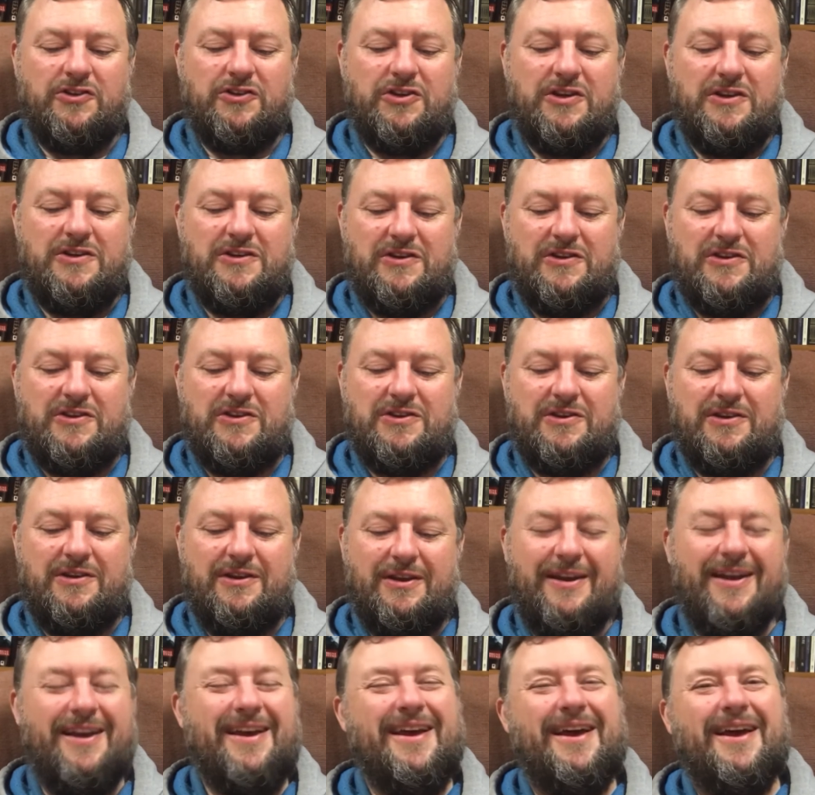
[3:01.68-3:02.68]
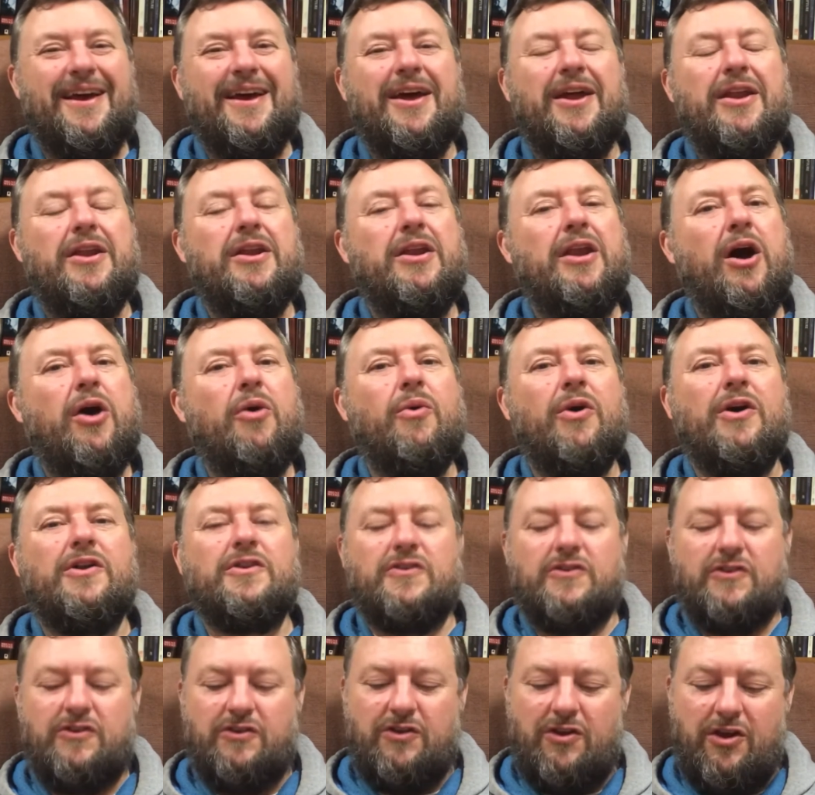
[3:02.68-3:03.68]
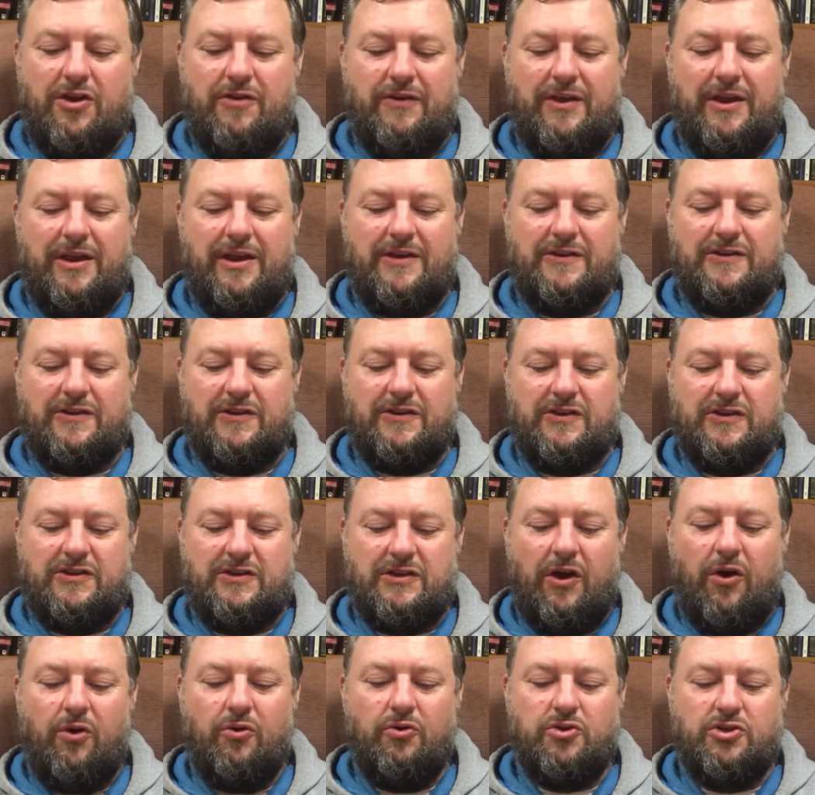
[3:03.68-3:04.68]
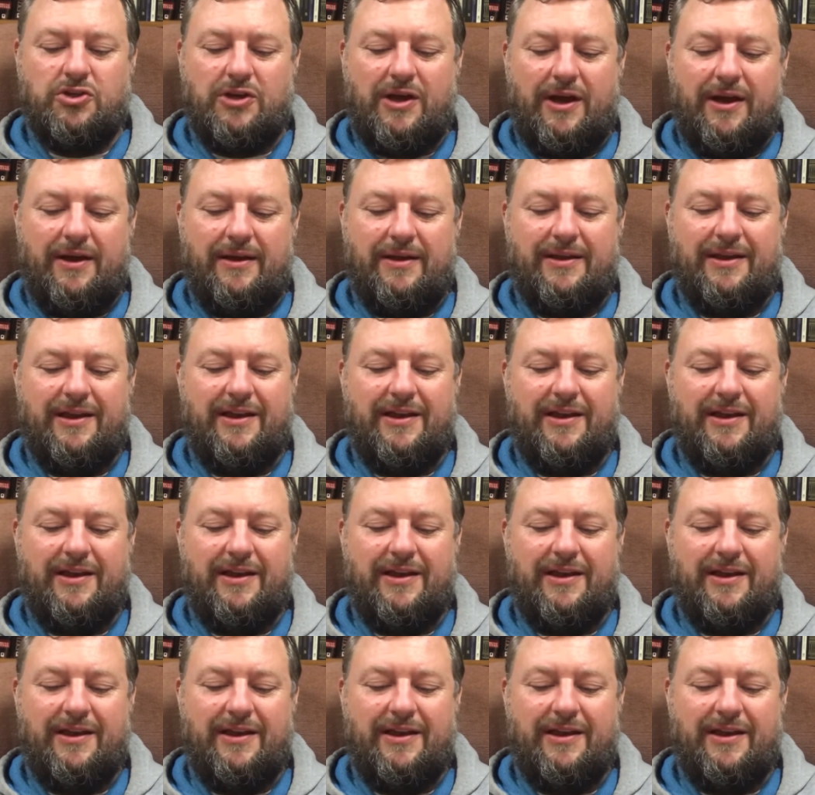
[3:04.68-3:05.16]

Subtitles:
Jesus. No one serving as a soldier